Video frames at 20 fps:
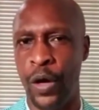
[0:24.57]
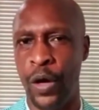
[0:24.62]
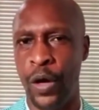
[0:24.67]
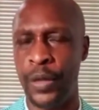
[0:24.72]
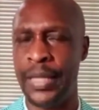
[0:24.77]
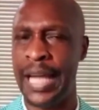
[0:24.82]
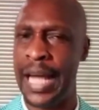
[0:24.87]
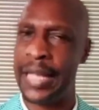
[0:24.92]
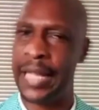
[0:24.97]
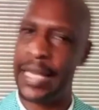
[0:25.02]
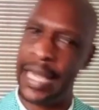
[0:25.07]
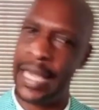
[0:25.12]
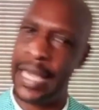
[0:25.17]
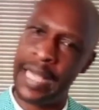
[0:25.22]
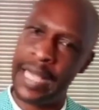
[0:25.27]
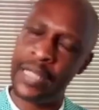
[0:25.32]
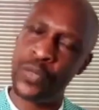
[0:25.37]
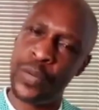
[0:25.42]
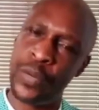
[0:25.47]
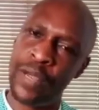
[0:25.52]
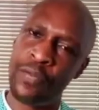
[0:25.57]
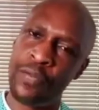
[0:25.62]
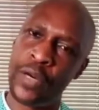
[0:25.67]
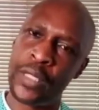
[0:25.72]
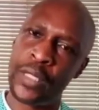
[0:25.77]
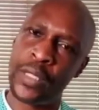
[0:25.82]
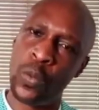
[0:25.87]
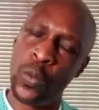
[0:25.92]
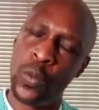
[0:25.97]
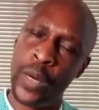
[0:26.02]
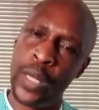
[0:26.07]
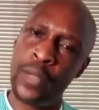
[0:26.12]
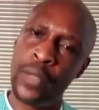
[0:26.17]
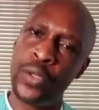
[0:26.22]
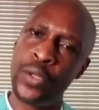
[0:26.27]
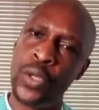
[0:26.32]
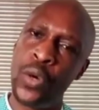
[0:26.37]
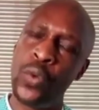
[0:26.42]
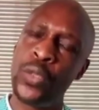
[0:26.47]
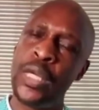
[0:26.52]
On the other hand, we have got the
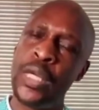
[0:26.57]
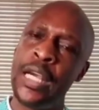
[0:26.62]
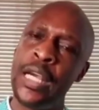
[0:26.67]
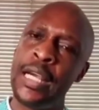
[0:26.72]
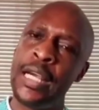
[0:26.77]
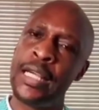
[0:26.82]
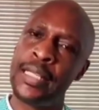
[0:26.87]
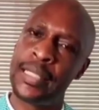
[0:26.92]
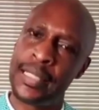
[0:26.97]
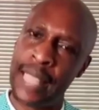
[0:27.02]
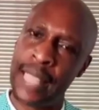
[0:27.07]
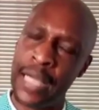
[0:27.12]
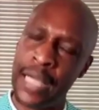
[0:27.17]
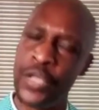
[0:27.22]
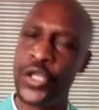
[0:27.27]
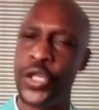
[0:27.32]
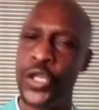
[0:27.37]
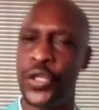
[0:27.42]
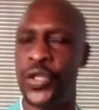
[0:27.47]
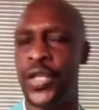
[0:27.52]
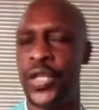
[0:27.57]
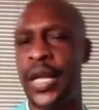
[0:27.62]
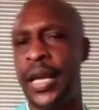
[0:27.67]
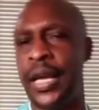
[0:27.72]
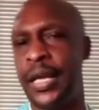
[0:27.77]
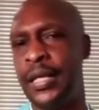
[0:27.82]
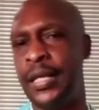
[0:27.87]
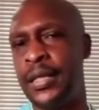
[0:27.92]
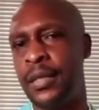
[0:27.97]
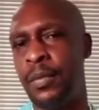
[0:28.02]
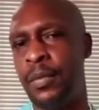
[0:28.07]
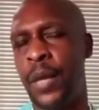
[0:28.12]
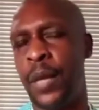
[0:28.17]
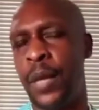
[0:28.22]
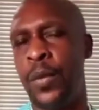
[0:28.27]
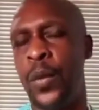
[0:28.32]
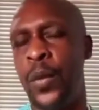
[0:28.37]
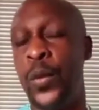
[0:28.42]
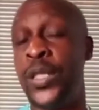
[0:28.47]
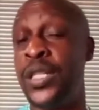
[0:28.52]
well-known sanctions that are in
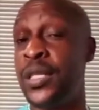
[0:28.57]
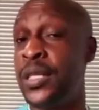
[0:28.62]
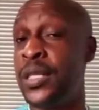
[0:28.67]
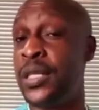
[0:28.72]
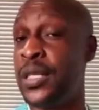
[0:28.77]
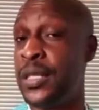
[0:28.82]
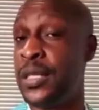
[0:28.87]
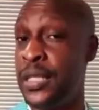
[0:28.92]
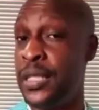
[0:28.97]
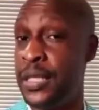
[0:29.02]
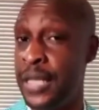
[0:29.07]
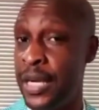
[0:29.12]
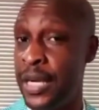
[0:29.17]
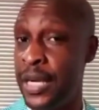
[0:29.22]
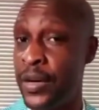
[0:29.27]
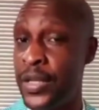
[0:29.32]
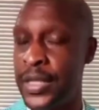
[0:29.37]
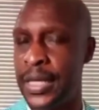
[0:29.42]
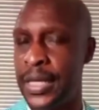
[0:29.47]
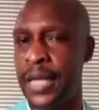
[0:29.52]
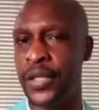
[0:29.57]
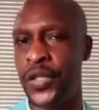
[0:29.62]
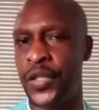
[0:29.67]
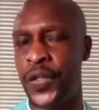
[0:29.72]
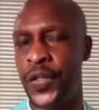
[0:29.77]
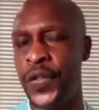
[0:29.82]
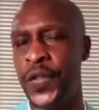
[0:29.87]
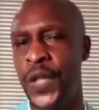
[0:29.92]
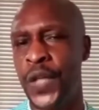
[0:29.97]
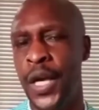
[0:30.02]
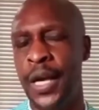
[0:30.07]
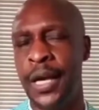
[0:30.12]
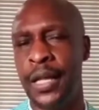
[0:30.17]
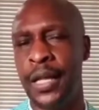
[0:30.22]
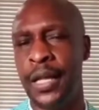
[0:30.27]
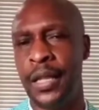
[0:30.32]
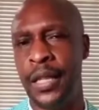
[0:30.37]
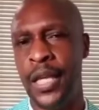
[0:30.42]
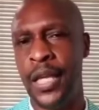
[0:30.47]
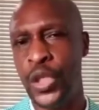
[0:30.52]
Zimbabwe, which is the Zidera sanctions.
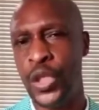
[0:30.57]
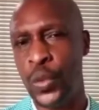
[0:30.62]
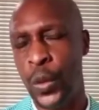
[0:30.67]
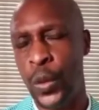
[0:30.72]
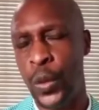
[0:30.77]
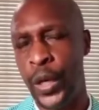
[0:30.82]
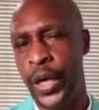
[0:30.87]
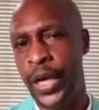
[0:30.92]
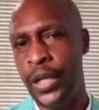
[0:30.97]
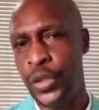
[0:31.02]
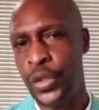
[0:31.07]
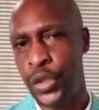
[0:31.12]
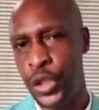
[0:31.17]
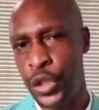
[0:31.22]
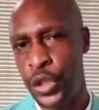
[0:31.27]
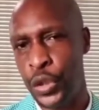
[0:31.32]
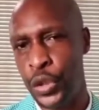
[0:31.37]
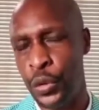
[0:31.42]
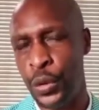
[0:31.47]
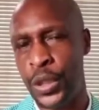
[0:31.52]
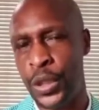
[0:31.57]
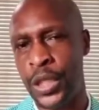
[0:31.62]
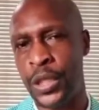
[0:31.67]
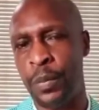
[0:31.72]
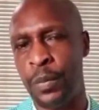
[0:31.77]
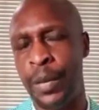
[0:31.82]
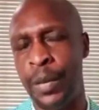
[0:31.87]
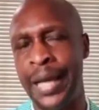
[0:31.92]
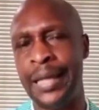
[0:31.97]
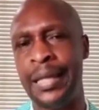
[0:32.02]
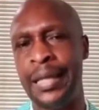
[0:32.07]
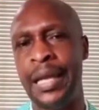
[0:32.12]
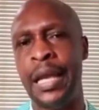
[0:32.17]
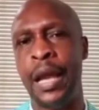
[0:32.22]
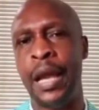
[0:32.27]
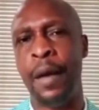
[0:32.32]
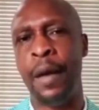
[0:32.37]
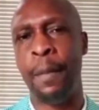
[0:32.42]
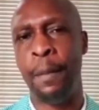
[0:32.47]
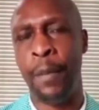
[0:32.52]
These were instituted by the
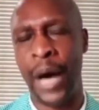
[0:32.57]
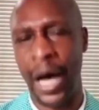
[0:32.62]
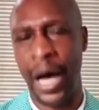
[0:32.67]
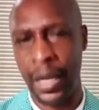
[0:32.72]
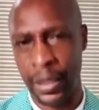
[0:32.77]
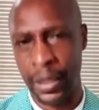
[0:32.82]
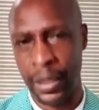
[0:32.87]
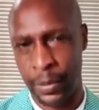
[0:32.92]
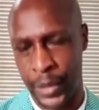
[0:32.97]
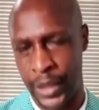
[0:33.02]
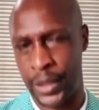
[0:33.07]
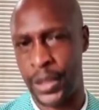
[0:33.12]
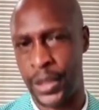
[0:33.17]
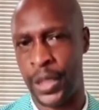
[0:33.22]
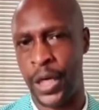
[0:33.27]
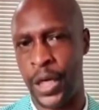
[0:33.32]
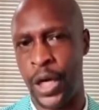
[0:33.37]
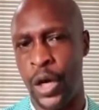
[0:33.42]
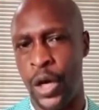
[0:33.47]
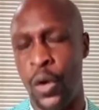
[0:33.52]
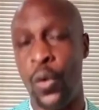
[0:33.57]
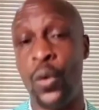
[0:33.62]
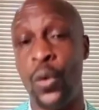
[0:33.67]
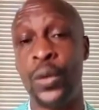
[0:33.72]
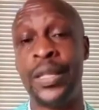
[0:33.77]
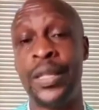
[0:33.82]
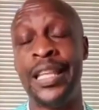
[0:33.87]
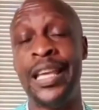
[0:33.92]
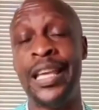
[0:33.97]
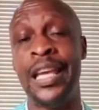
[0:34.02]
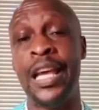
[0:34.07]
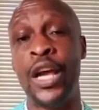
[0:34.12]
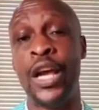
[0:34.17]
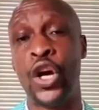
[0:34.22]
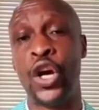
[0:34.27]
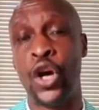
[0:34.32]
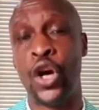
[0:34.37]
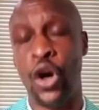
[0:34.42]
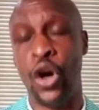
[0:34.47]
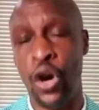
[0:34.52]
Parliament or the
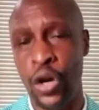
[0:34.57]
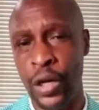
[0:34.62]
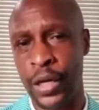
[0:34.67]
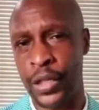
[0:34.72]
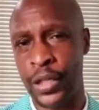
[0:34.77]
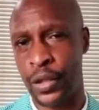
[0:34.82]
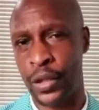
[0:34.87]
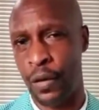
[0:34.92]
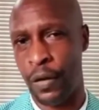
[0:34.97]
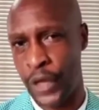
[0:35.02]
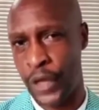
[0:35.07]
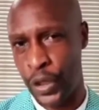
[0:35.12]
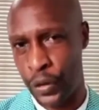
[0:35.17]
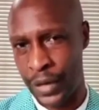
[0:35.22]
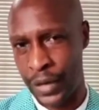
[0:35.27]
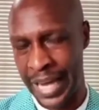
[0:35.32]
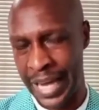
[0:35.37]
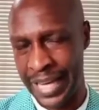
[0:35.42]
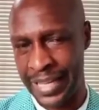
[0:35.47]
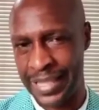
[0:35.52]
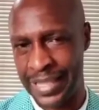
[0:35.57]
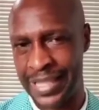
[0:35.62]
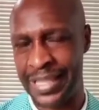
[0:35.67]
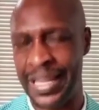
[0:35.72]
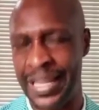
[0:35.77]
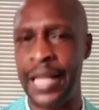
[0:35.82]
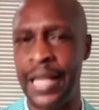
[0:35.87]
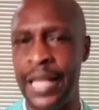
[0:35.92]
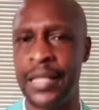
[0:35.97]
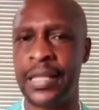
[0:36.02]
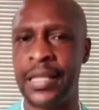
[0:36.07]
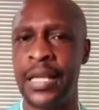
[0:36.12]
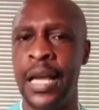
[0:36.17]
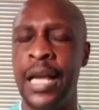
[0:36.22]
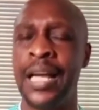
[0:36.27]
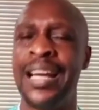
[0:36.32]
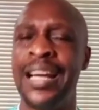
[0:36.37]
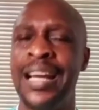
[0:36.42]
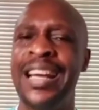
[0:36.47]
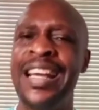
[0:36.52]
Congress of the United
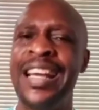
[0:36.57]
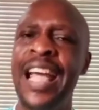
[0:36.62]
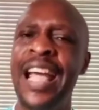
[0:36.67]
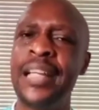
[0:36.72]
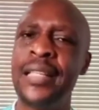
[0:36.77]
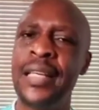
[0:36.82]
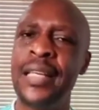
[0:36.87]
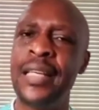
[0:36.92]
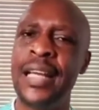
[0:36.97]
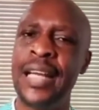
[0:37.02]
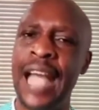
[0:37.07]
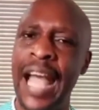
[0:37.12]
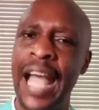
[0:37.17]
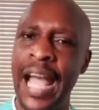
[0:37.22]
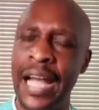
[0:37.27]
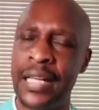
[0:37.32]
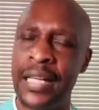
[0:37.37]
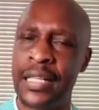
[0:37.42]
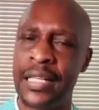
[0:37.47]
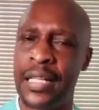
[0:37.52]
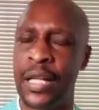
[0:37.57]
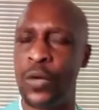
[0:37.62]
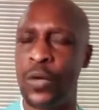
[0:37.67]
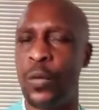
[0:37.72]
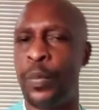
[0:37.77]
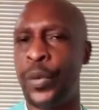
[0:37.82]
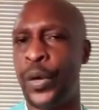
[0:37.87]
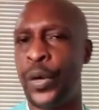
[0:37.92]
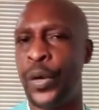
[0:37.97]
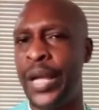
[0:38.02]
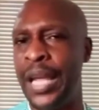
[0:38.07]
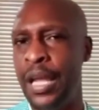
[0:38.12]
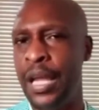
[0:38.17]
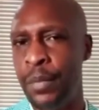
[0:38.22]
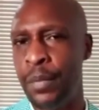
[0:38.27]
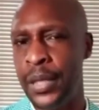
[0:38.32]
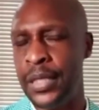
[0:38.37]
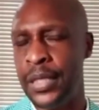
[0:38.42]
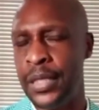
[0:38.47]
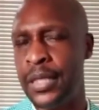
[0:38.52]
States, creating an act that will
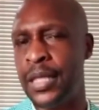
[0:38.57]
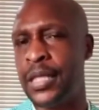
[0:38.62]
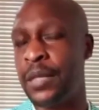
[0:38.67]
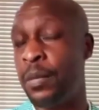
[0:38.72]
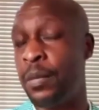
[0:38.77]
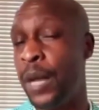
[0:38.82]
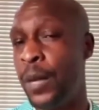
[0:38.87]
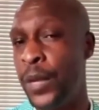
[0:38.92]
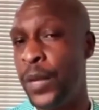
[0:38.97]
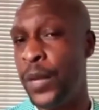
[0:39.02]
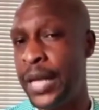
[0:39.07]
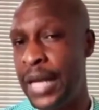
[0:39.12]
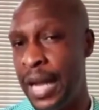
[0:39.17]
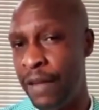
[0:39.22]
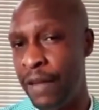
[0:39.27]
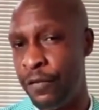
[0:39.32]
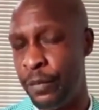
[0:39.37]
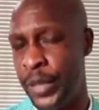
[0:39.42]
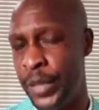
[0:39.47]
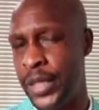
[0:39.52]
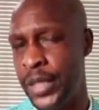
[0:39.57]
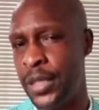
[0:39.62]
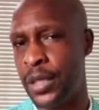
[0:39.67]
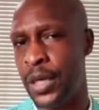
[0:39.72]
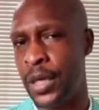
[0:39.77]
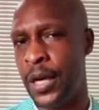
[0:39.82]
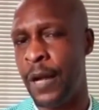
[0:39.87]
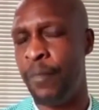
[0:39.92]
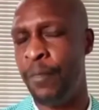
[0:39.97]
prohibit the Zimbabwean government,